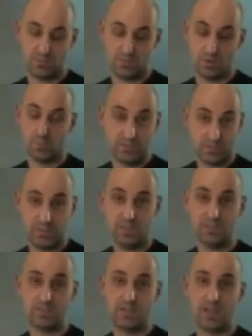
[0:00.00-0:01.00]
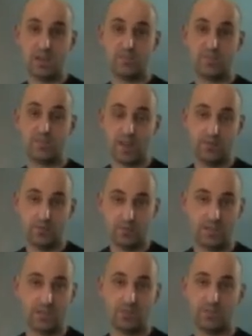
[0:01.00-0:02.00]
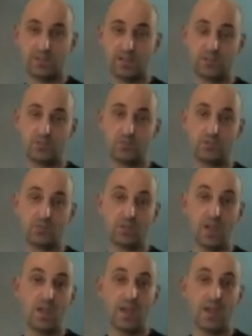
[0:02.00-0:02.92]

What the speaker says: the modeling itself and the set of textures